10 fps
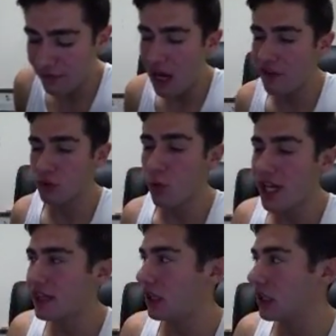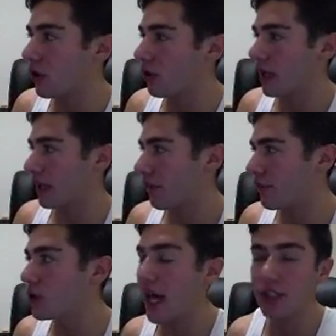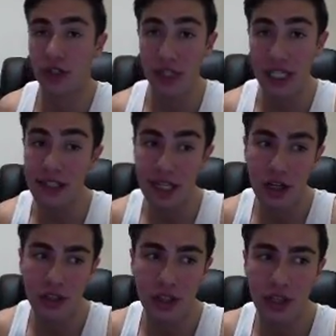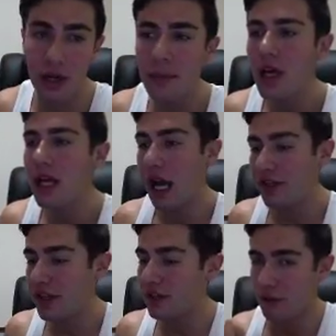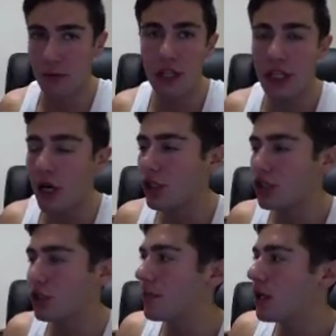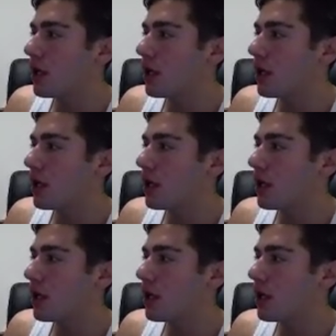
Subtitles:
5s with a few extra details on them, I think they're really awesome.